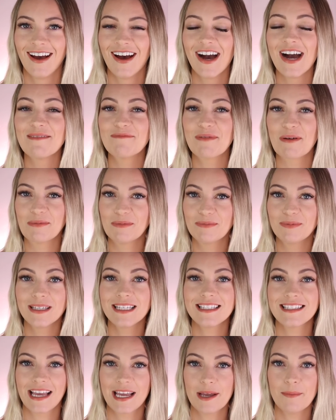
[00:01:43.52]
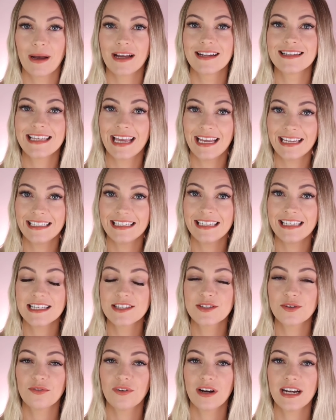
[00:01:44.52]
I'd probably say about 10
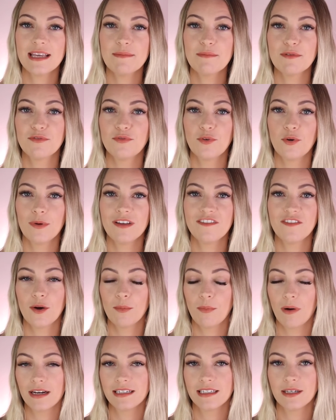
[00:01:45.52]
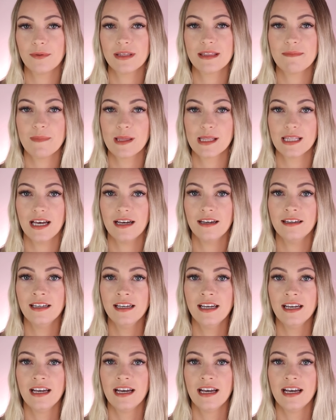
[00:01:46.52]
years already before we fell pregnant with Miller.